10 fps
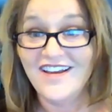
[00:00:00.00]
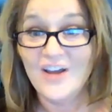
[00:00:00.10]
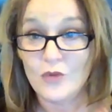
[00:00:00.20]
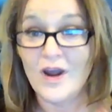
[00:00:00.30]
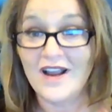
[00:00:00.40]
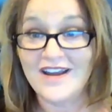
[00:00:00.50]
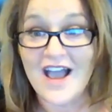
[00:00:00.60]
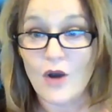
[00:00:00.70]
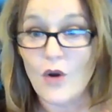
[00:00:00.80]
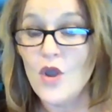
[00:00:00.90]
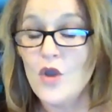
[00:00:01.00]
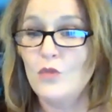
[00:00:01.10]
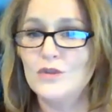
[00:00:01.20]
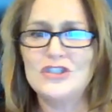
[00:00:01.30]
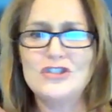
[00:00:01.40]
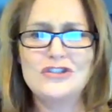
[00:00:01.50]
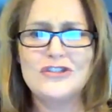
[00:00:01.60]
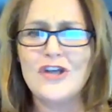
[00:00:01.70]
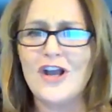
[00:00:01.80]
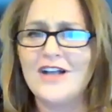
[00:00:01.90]
right now, which
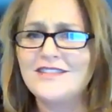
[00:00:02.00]
just